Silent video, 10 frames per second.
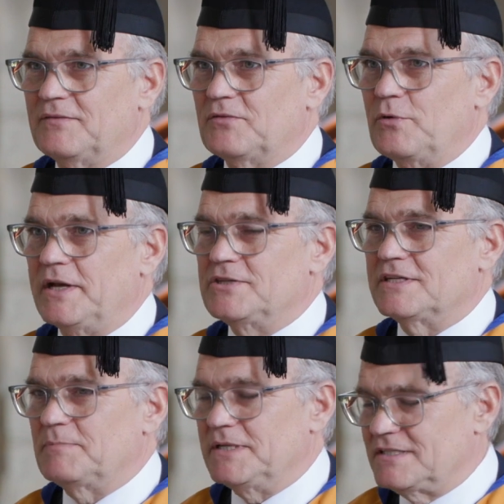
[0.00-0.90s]
through
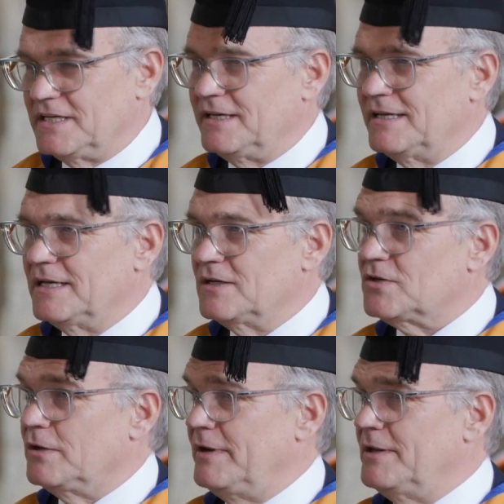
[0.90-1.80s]
HSBC.
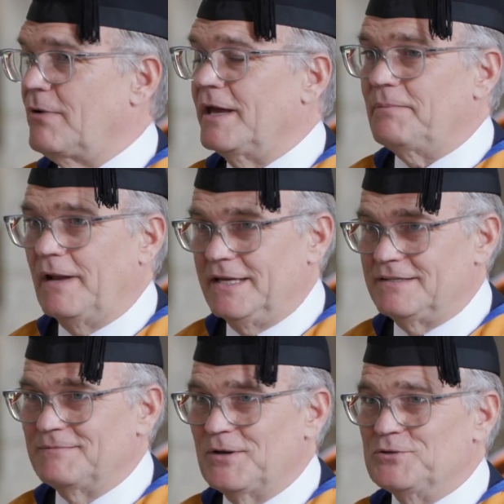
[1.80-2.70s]
So you're in the right
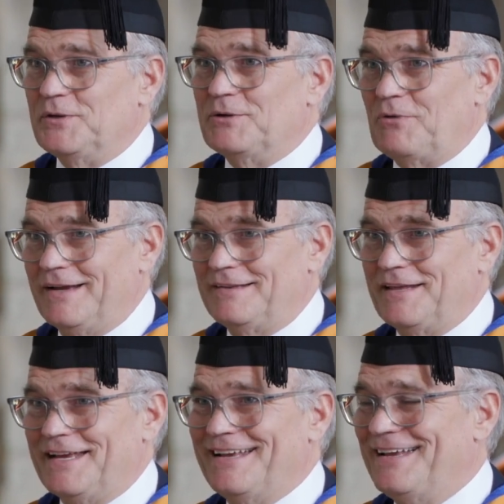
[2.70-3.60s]
place, doing the right
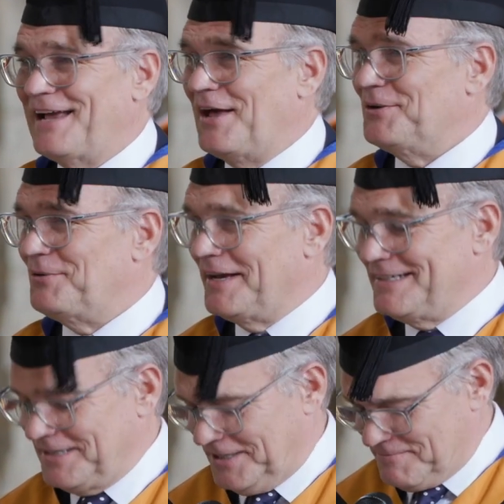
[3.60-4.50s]
thing at the right
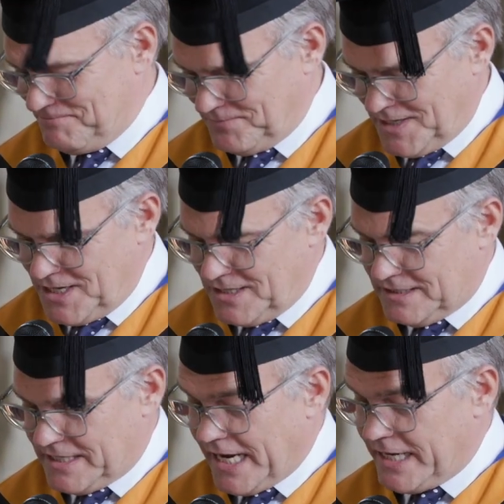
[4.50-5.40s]
time.
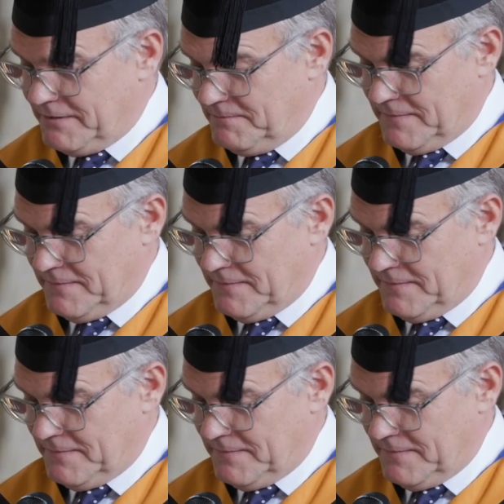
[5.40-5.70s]
Today,